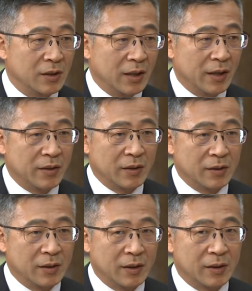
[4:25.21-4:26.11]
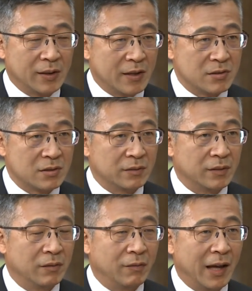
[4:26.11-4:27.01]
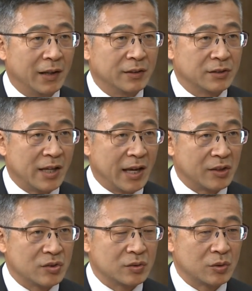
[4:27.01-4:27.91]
other uh, cases of uh, violent attacks.